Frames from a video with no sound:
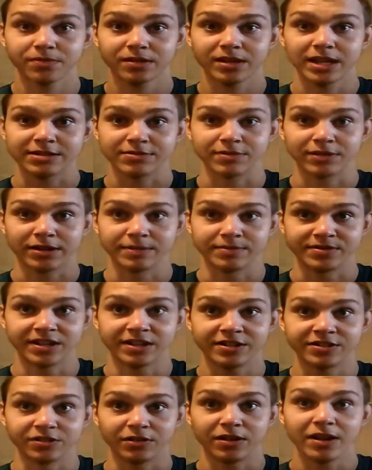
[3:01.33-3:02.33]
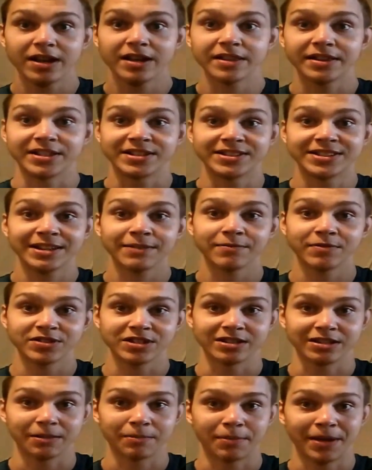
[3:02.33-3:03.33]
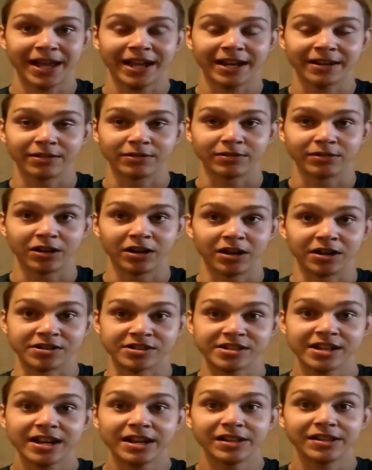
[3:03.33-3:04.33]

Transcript: That's what it comes down to. The sin wasn't the pagan gods,